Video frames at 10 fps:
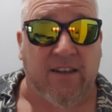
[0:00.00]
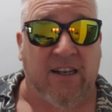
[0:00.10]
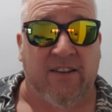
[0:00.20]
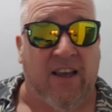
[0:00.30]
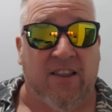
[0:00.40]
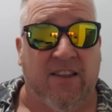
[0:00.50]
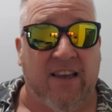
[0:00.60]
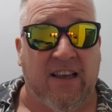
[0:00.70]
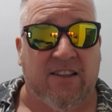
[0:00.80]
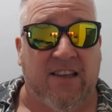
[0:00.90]
and they say,
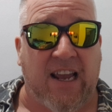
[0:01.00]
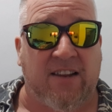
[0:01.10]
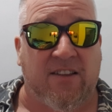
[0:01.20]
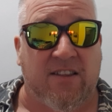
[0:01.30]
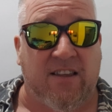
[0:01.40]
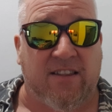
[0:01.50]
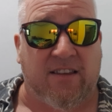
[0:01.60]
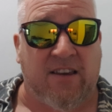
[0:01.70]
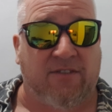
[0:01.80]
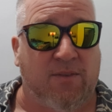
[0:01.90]
that saying is
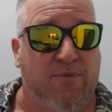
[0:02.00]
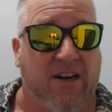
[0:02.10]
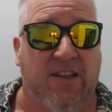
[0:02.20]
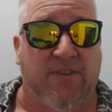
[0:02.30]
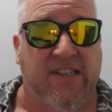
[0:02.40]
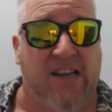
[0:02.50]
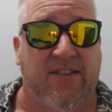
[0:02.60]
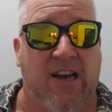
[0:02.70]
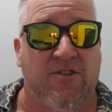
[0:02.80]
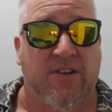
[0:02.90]
you have to practice for
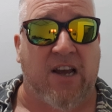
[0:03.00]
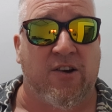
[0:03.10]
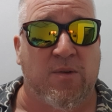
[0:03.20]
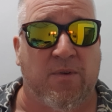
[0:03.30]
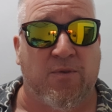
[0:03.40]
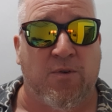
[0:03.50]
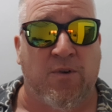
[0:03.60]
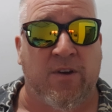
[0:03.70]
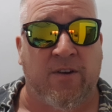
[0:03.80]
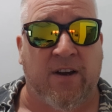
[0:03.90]
10,000 hours
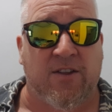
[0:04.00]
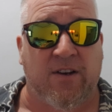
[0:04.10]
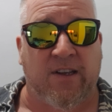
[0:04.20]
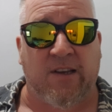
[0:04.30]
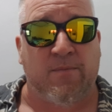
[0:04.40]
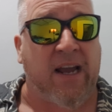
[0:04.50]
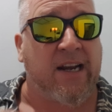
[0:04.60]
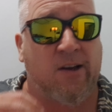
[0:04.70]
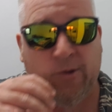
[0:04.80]
before you actually made it or